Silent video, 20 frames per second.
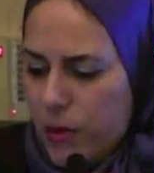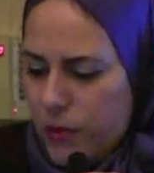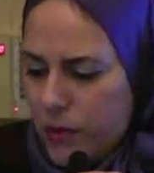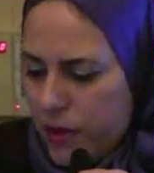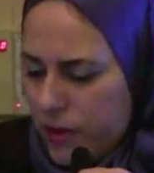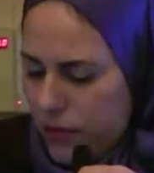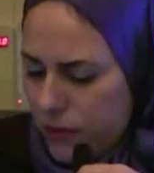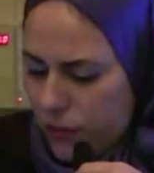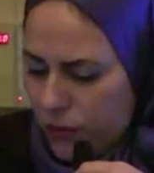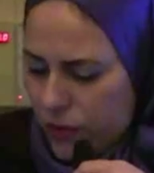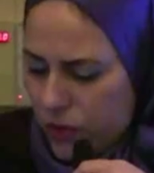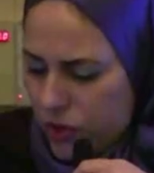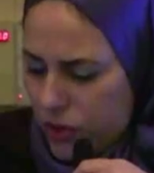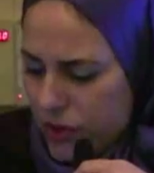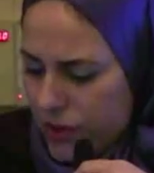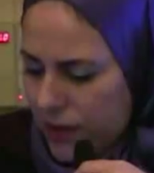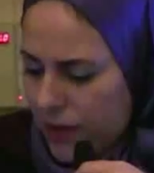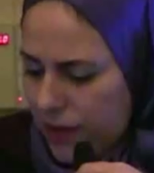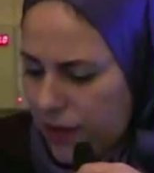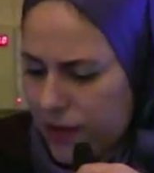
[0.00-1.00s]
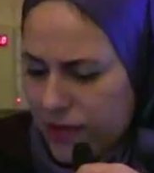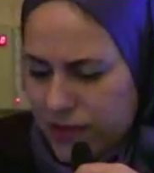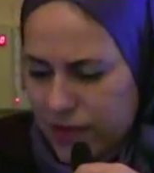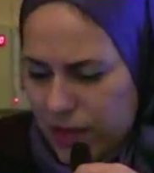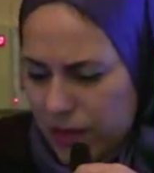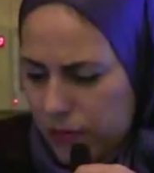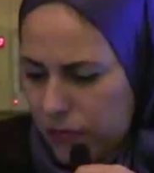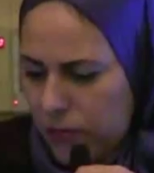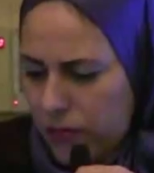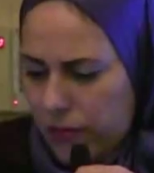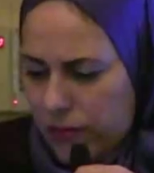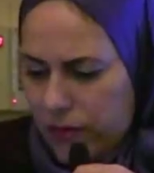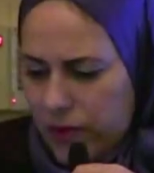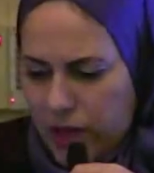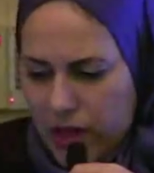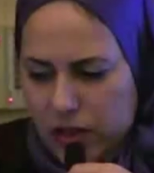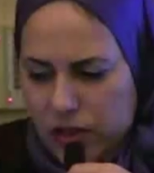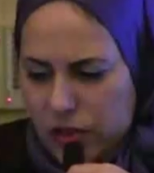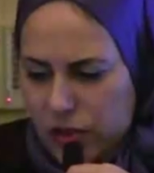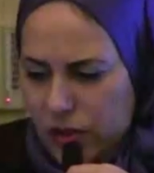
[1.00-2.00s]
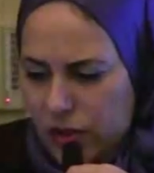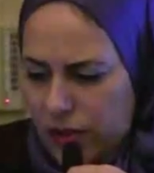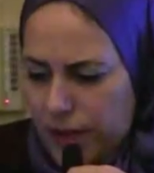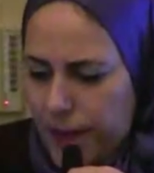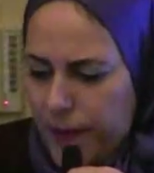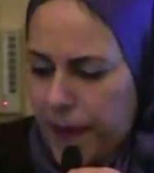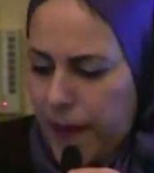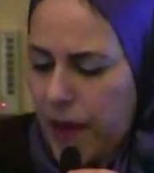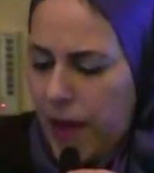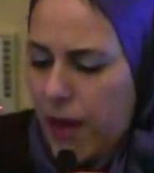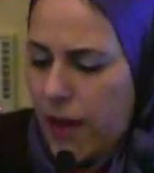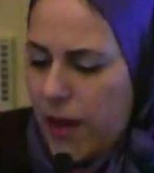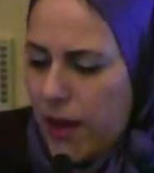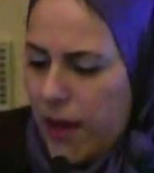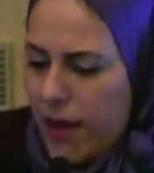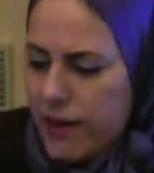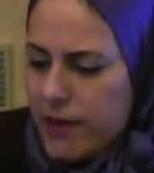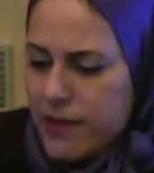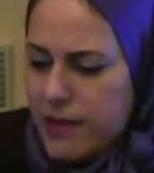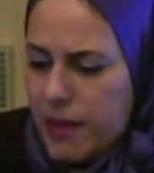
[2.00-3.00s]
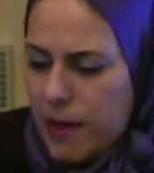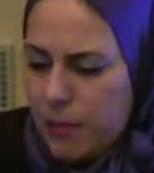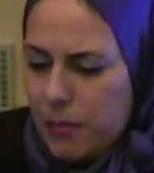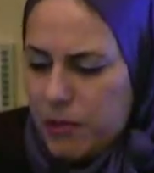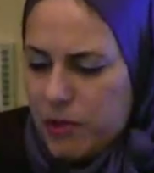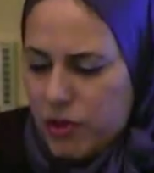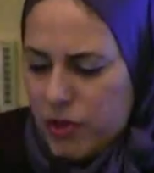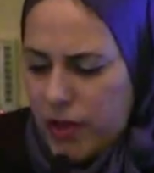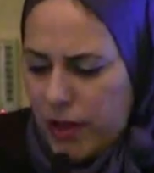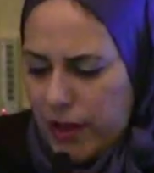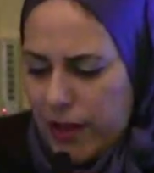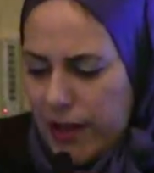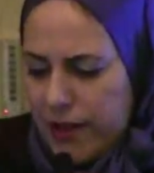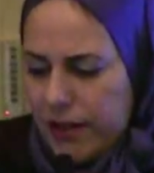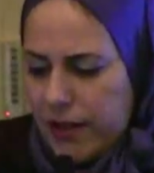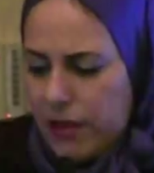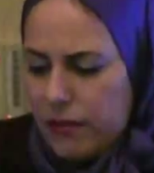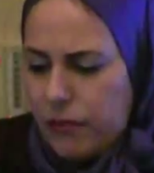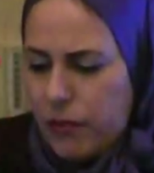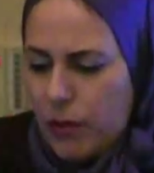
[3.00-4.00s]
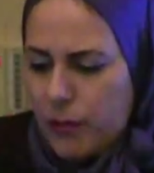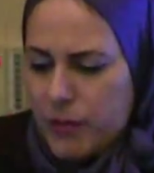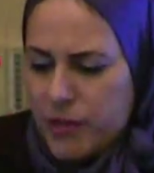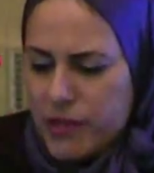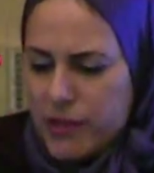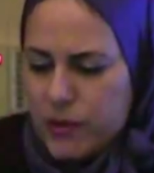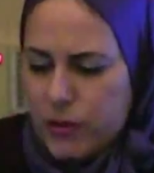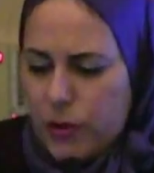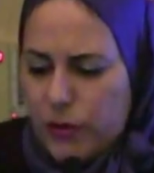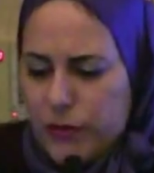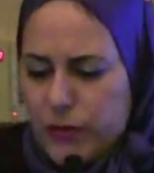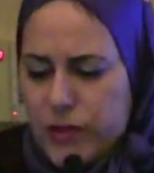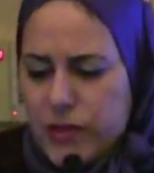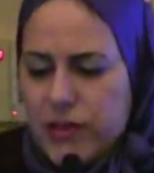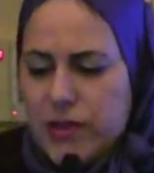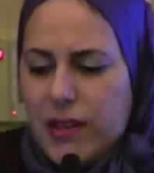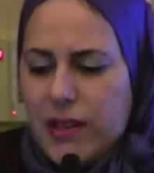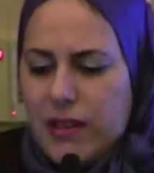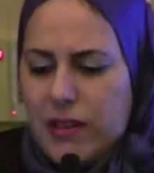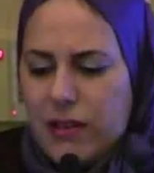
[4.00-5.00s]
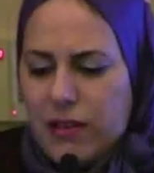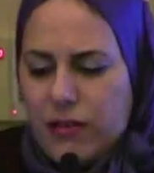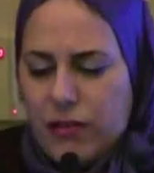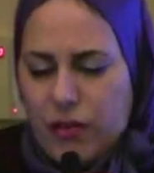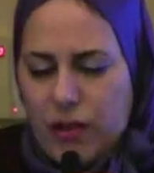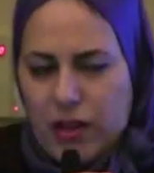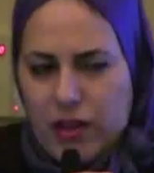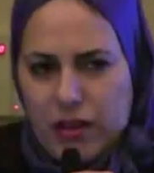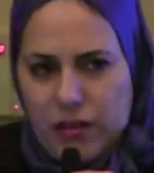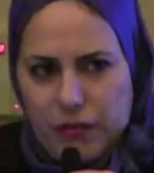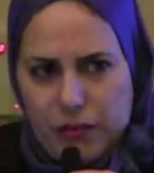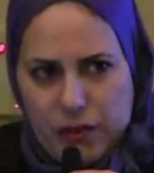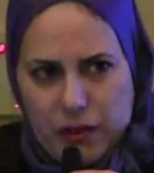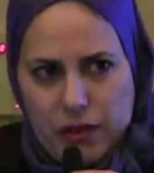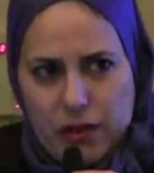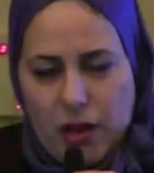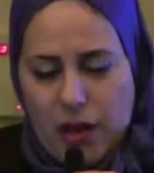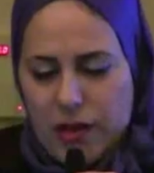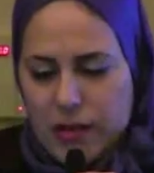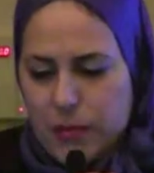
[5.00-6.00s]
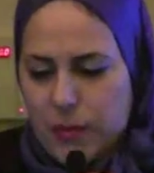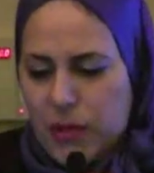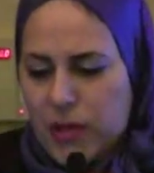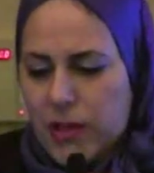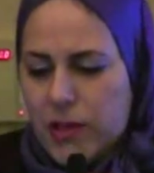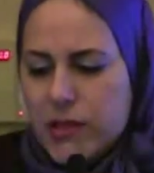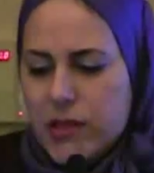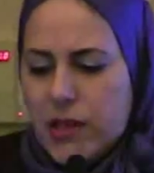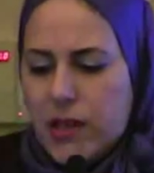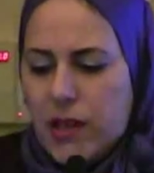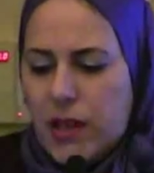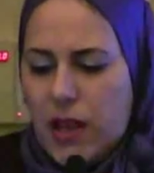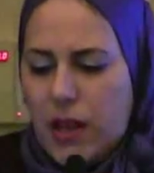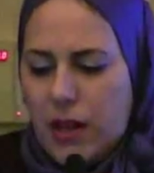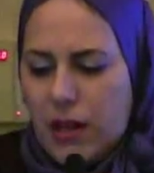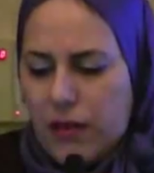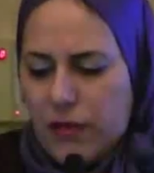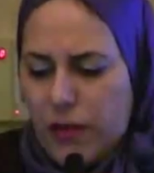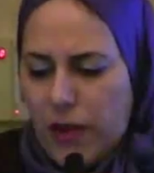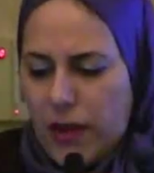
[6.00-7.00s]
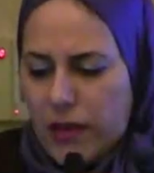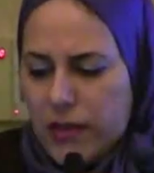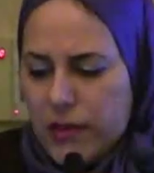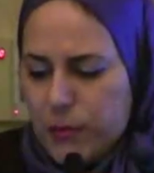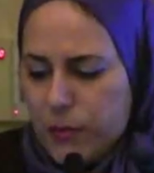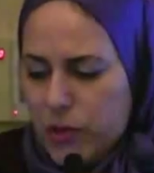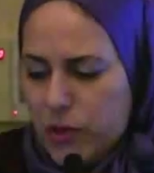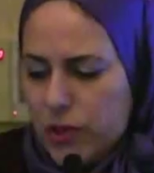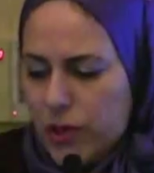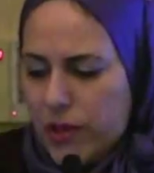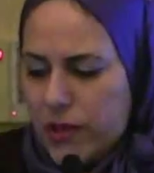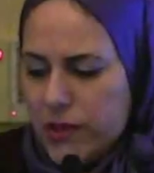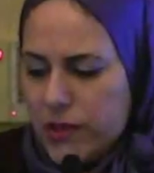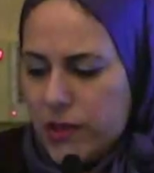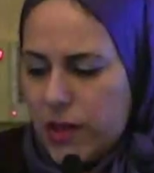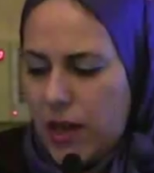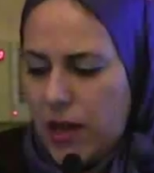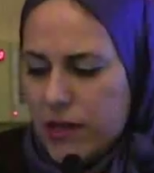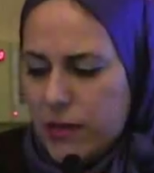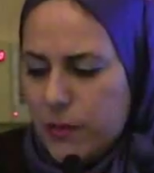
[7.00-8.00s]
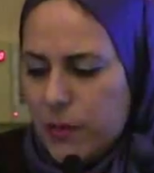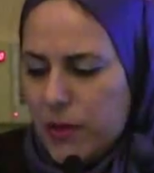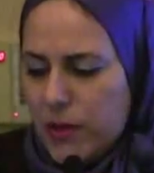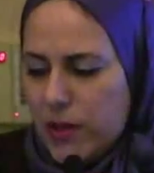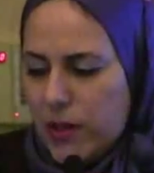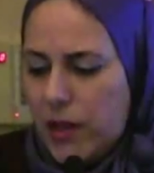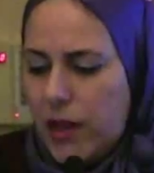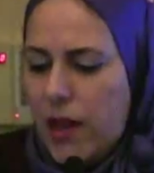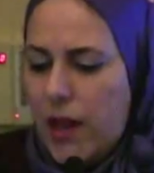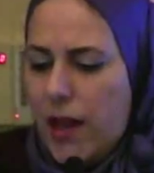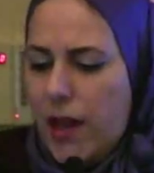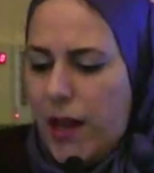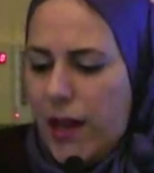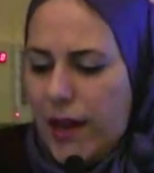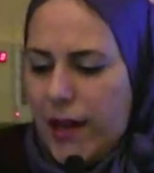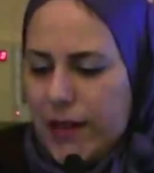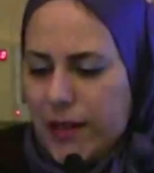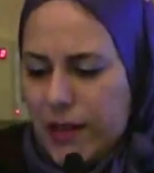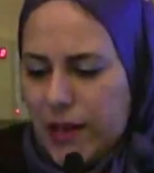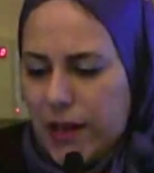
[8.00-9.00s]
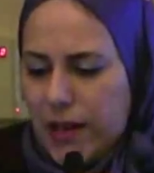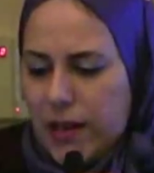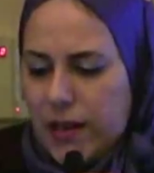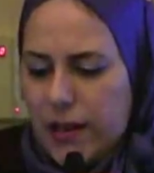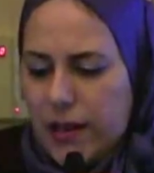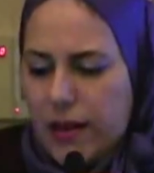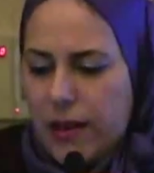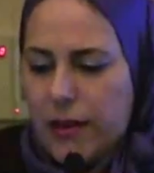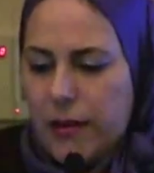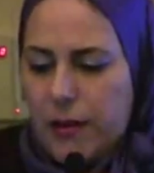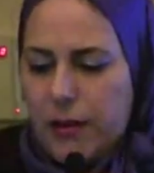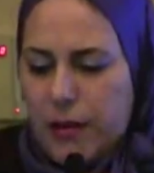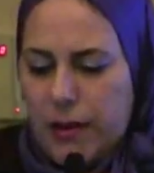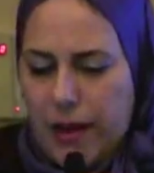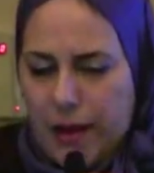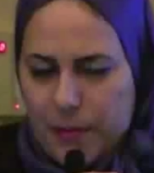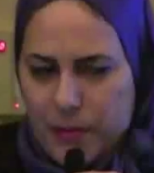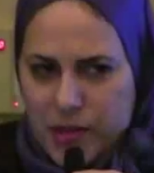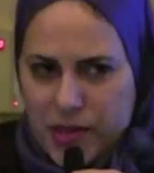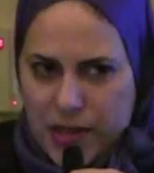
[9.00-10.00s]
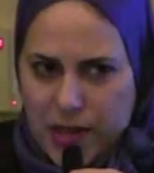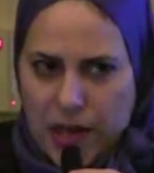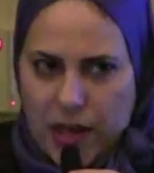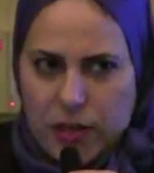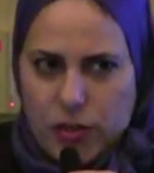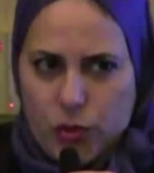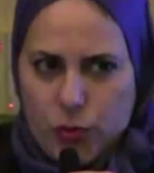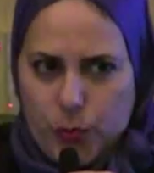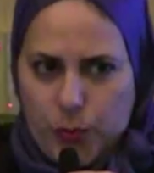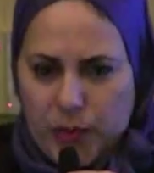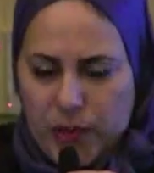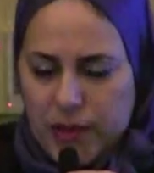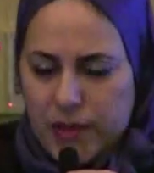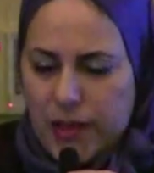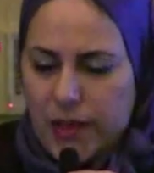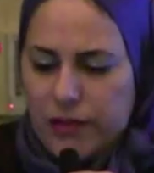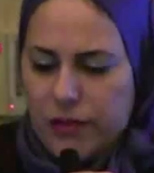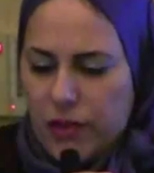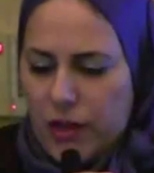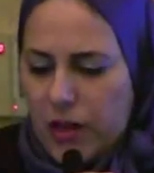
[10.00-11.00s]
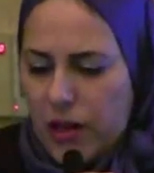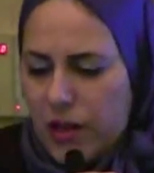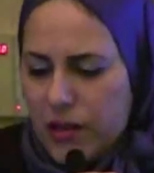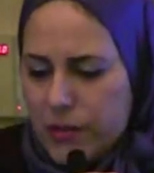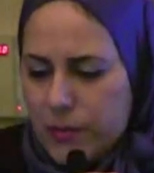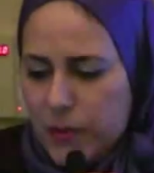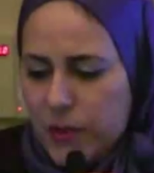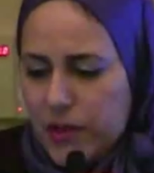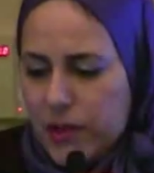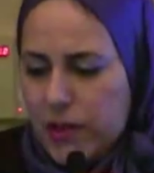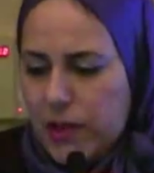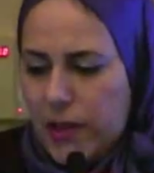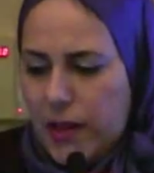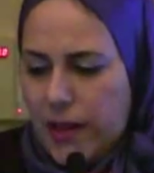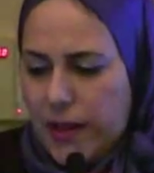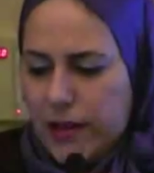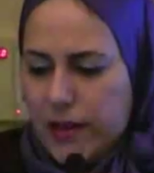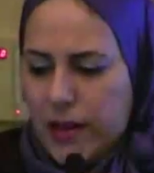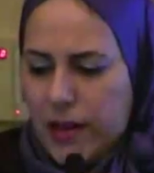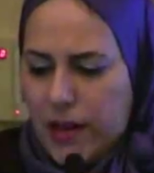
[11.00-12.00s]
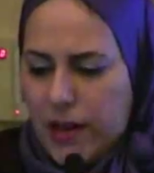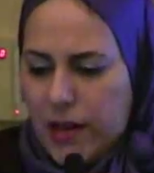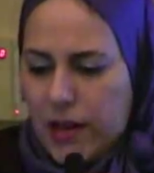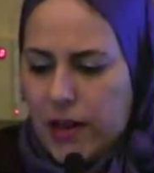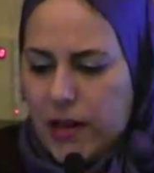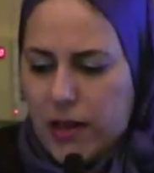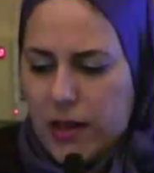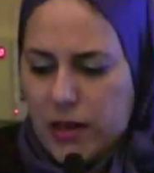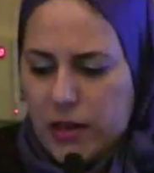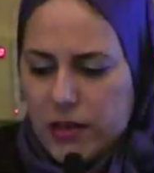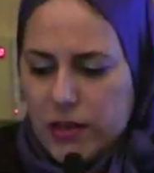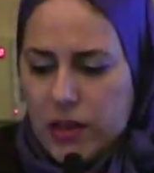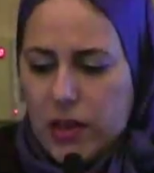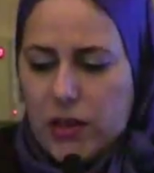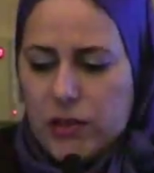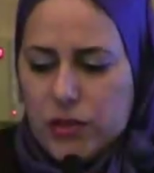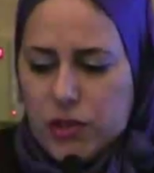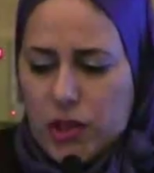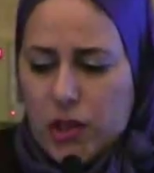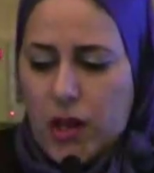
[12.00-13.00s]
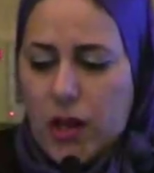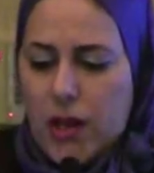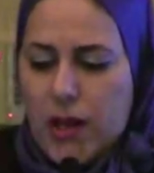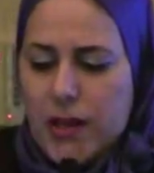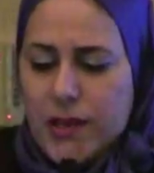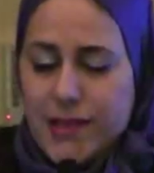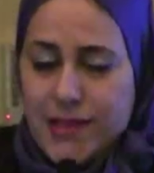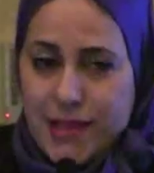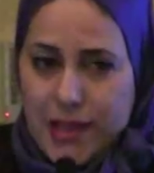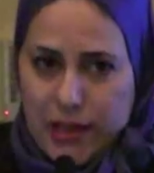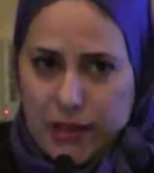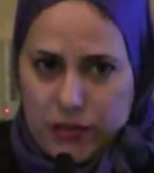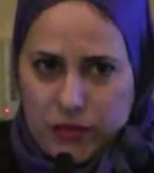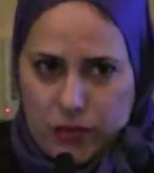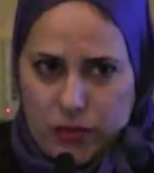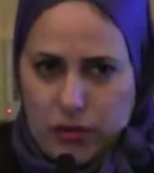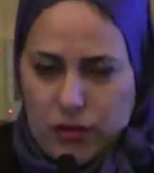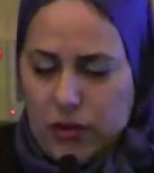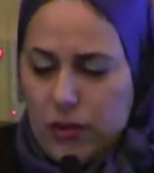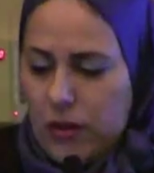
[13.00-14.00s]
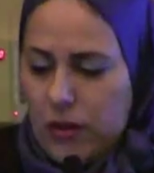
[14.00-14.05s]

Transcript: which is Al-Qasim region. I established the clinical pharmacy services in 3 different hospitals, in King Fahd Specialist Hospital, and in the MCH Pediatric Hospital, and in the Cardiology Center,